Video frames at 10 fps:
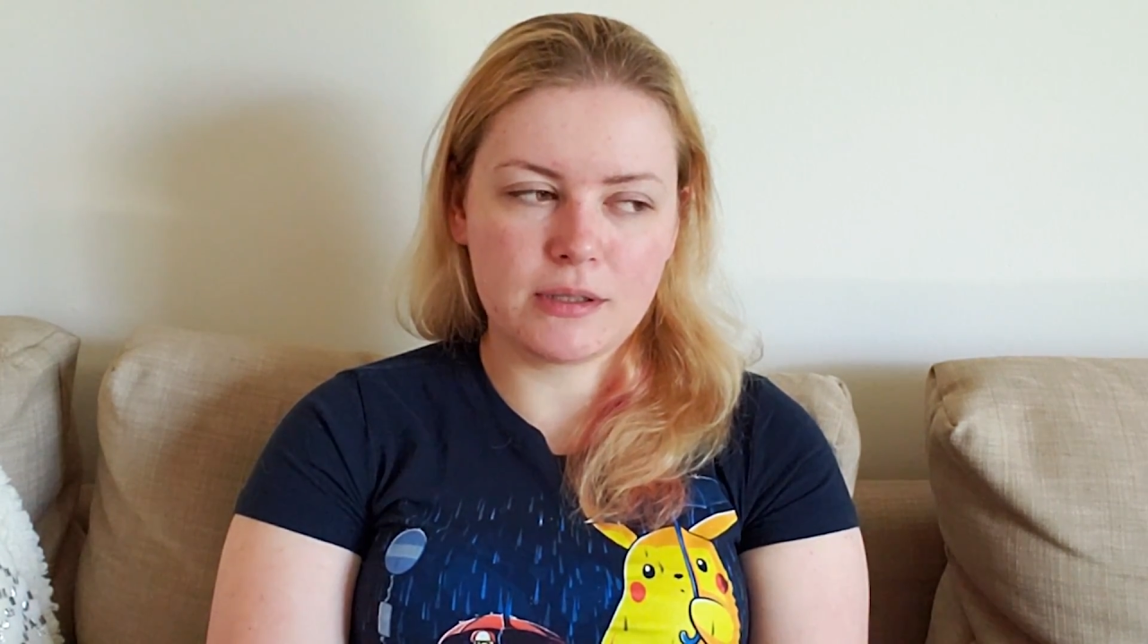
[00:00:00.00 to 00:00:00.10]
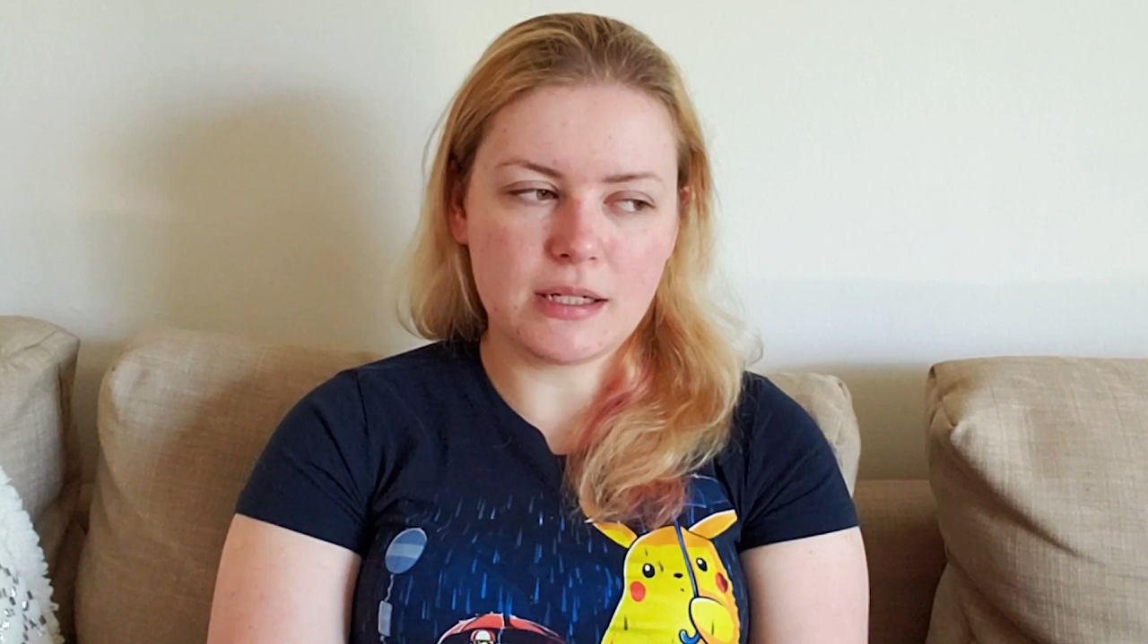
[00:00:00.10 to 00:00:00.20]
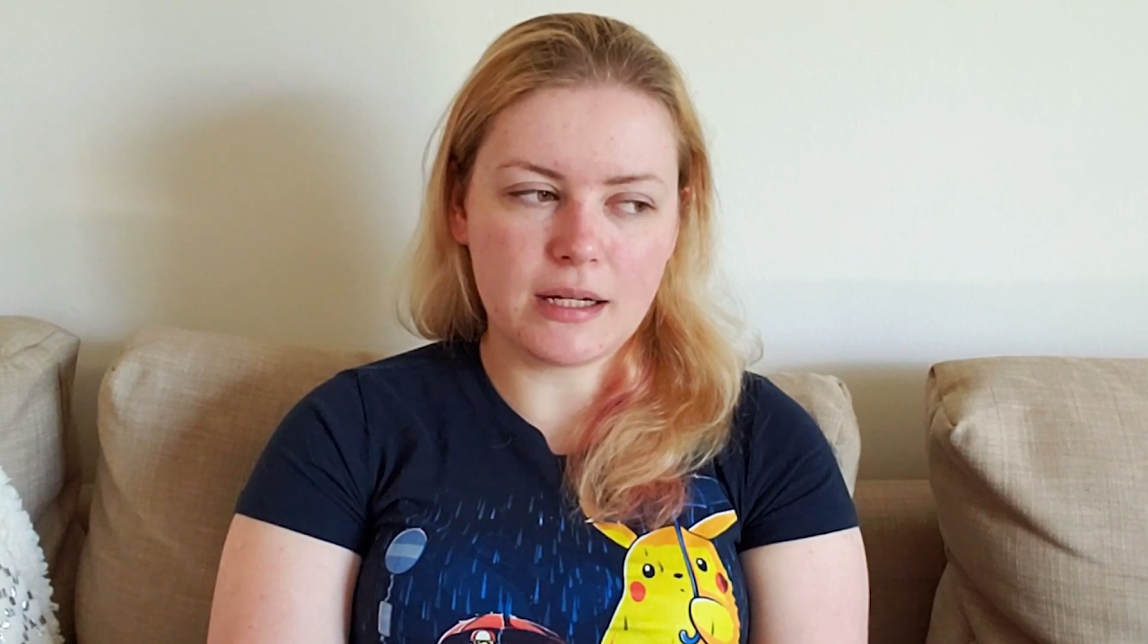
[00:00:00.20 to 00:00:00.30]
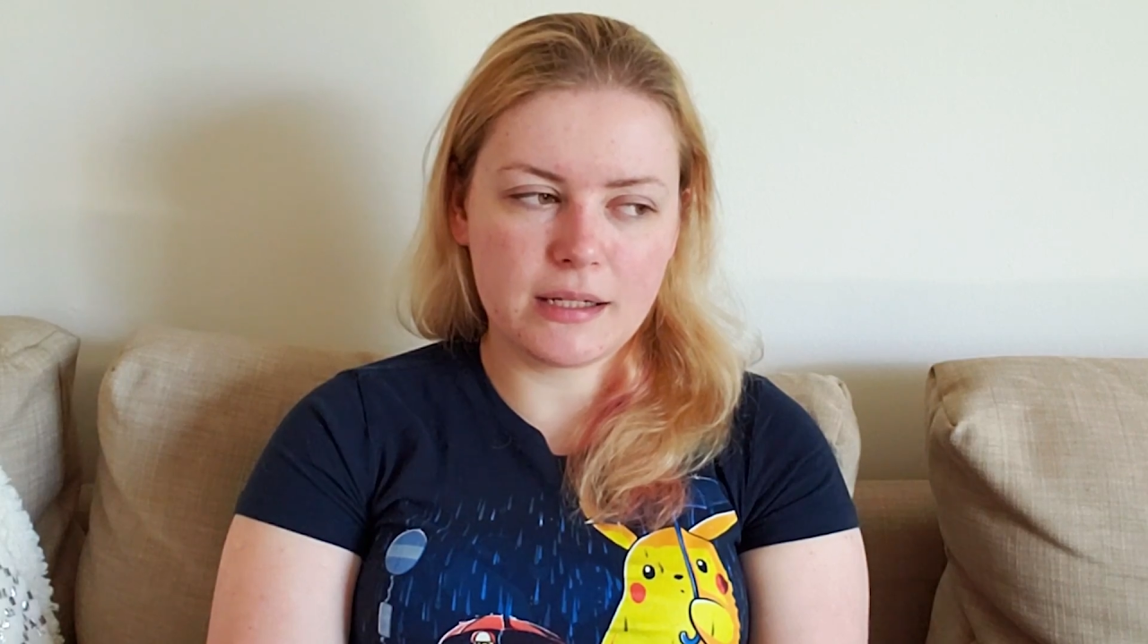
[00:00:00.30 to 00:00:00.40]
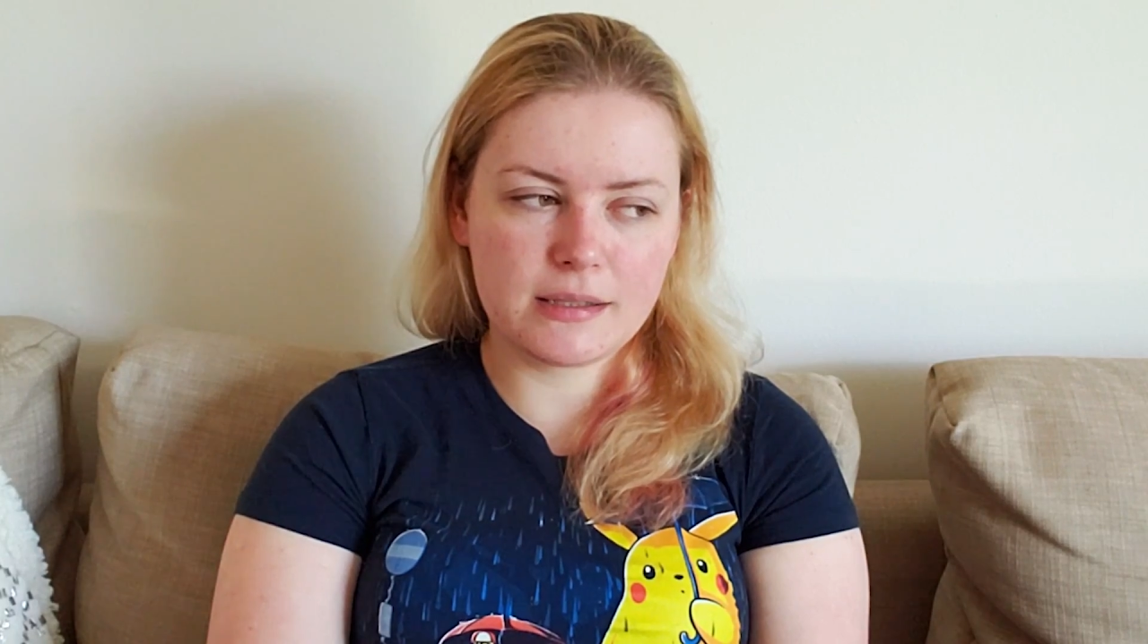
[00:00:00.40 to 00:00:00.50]

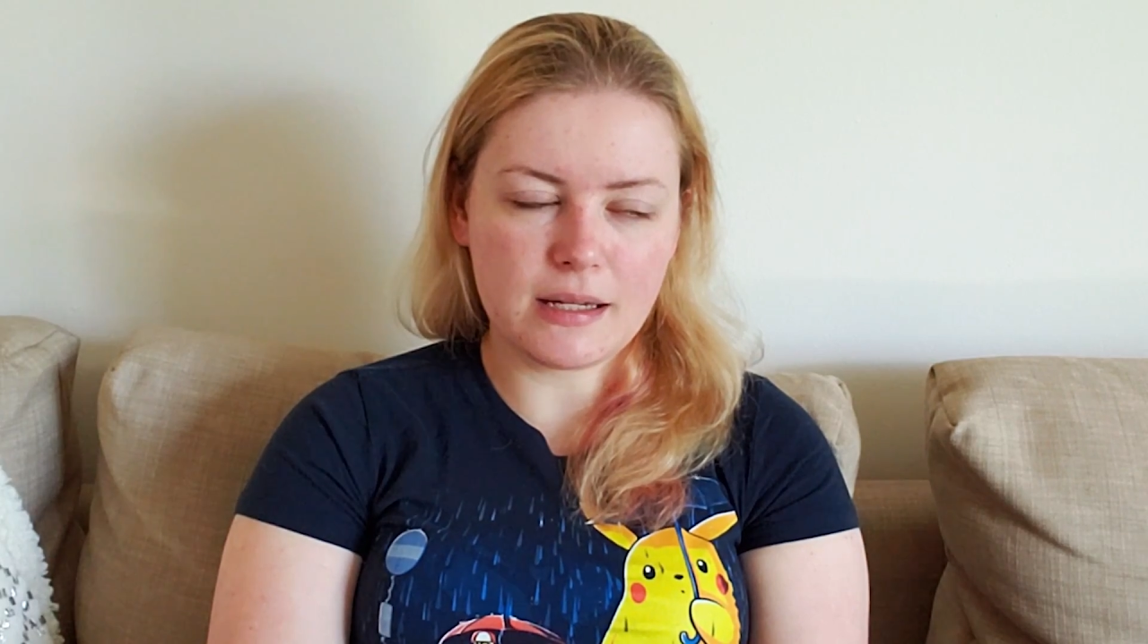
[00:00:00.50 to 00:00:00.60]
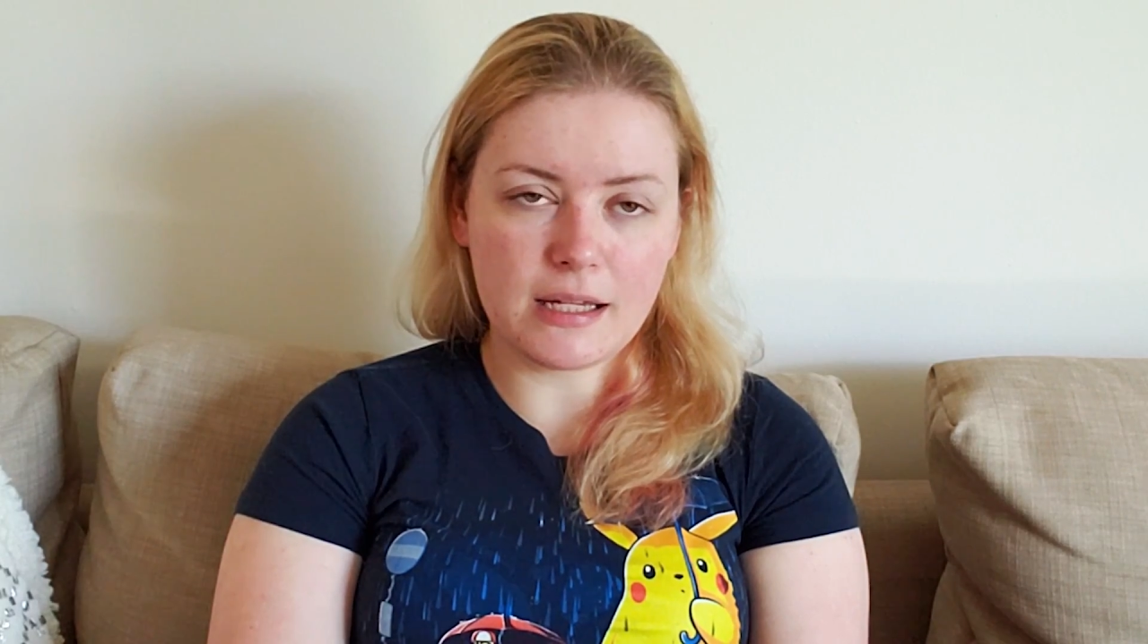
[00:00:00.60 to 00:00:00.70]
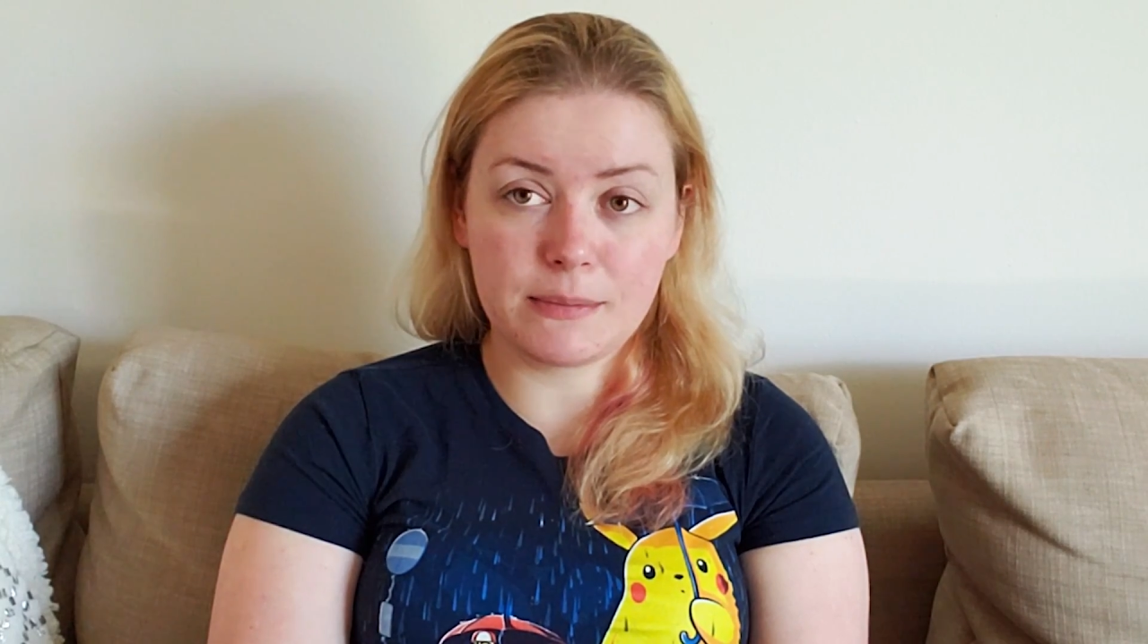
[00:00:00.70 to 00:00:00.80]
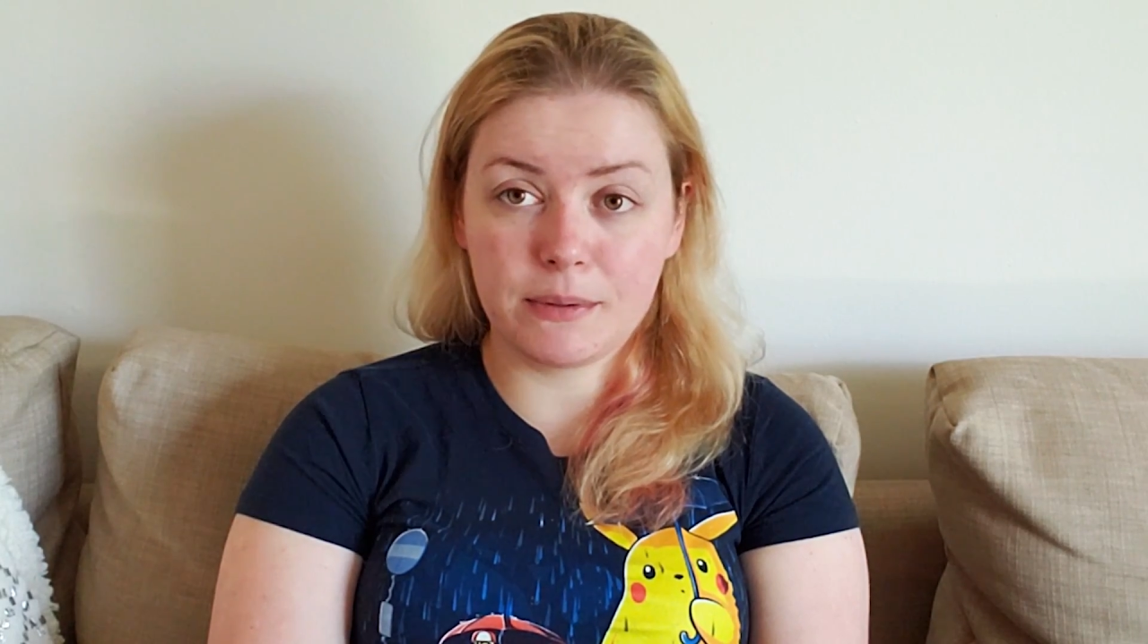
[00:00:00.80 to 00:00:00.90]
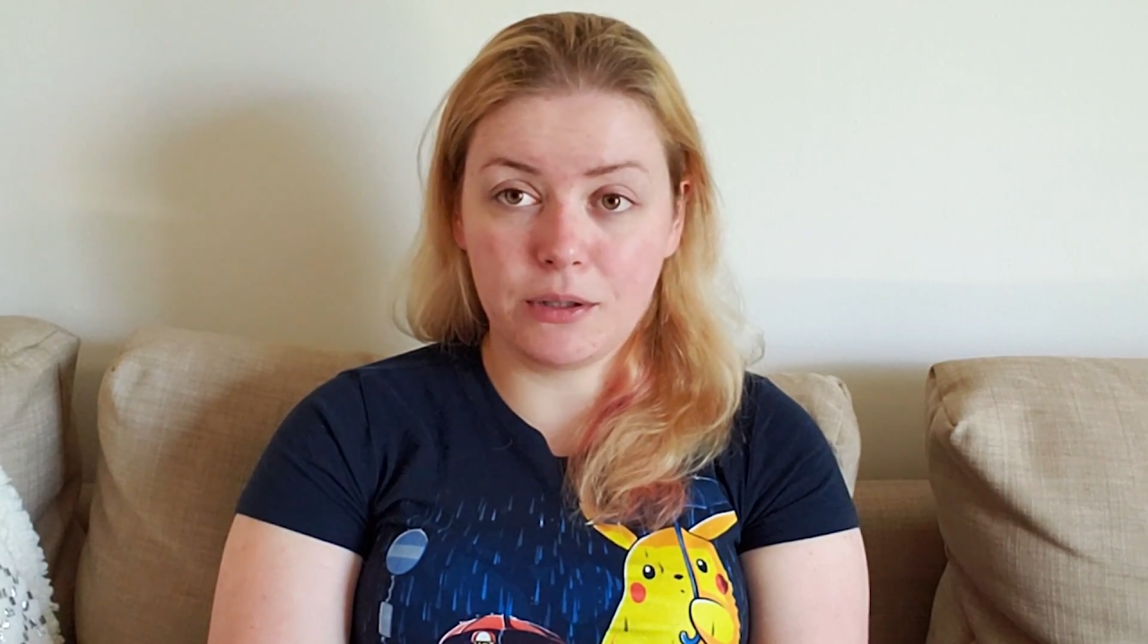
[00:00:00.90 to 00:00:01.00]
Exotics
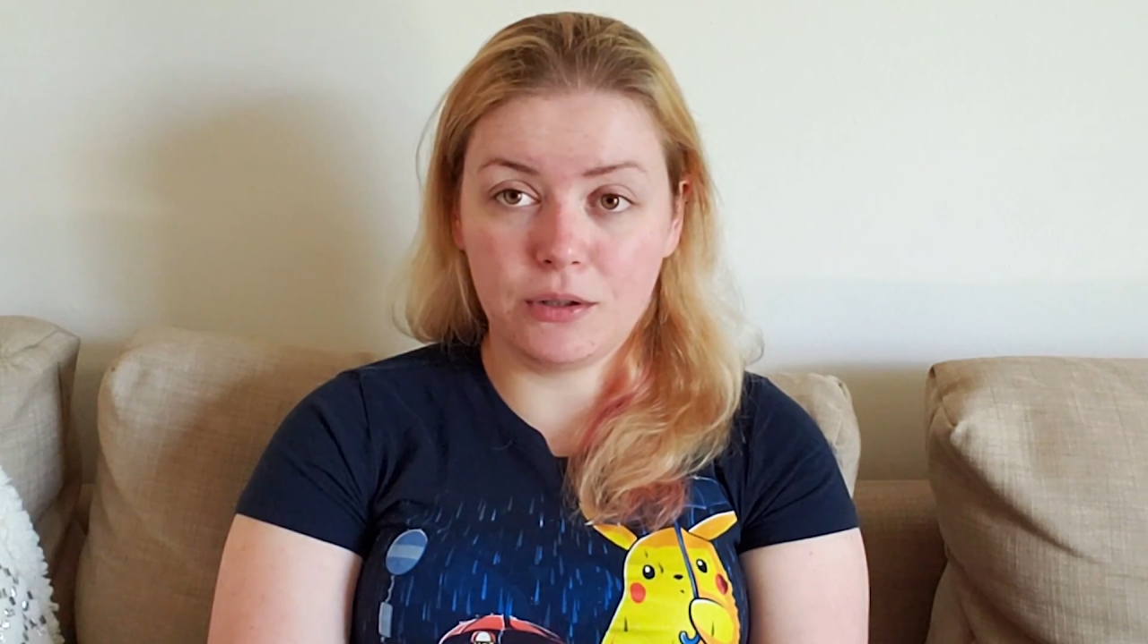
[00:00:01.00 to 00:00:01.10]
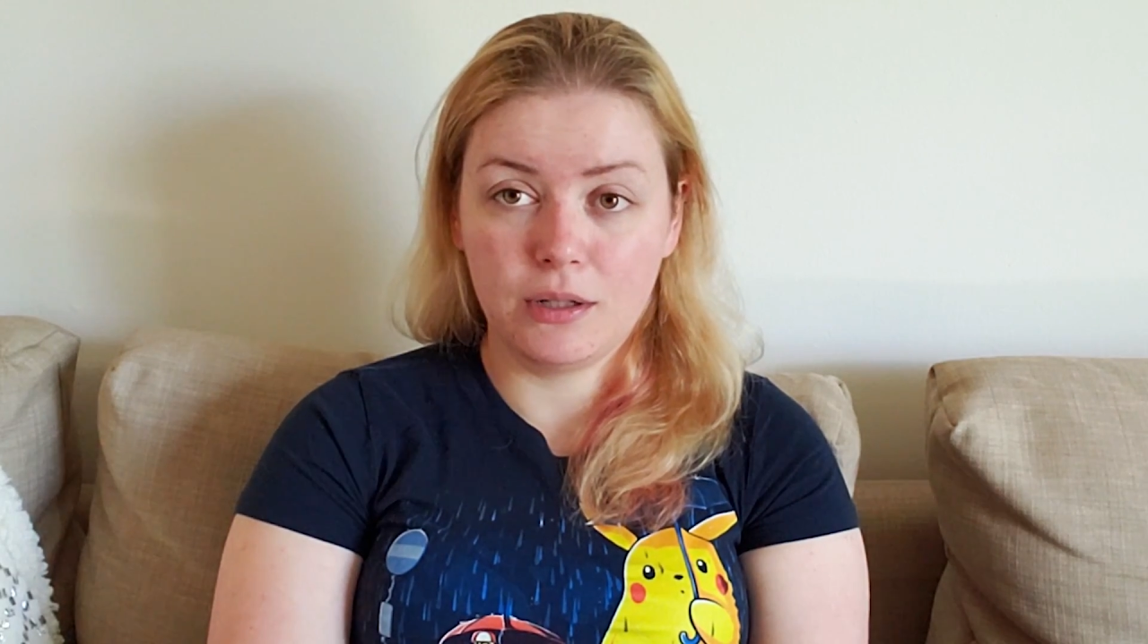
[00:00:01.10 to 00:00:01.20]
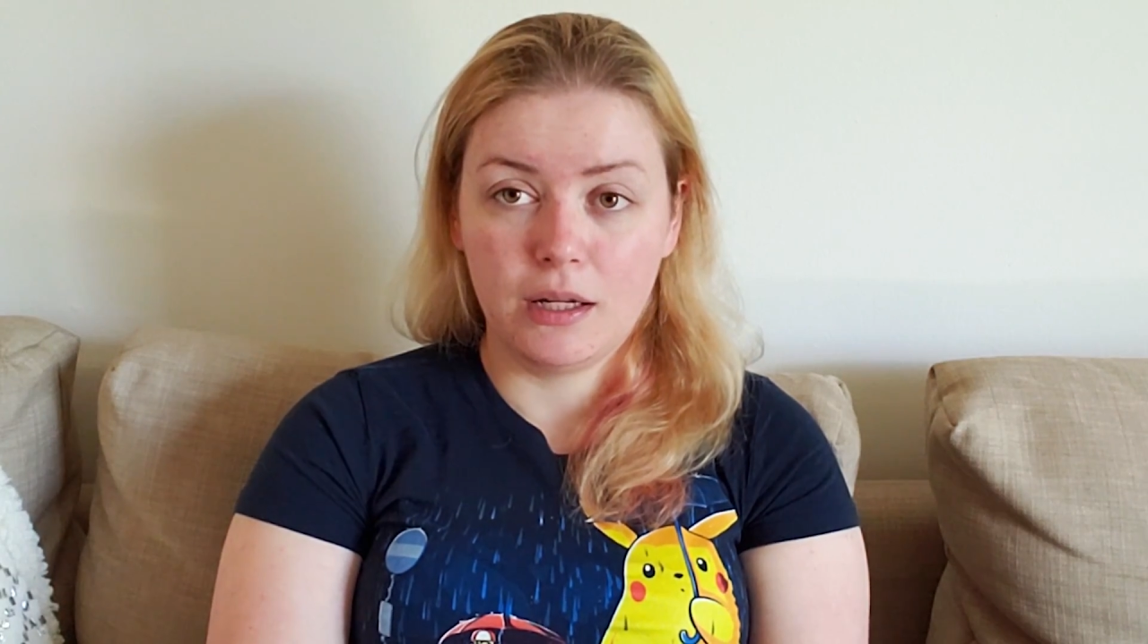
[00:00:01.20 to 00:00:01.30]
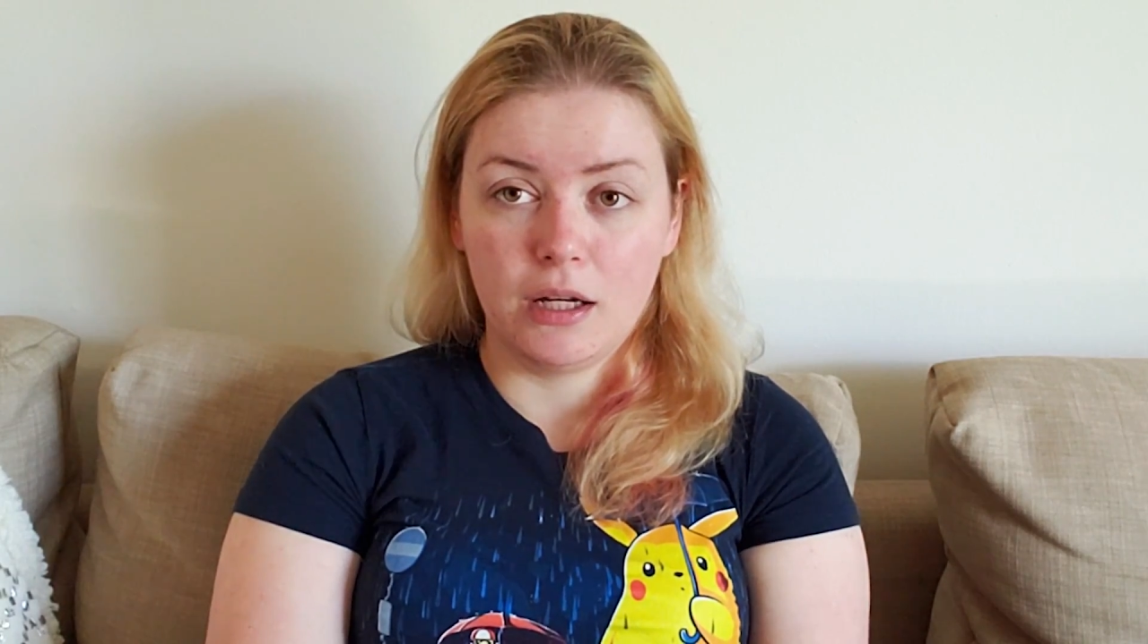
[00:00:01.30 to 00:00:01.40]
hospital,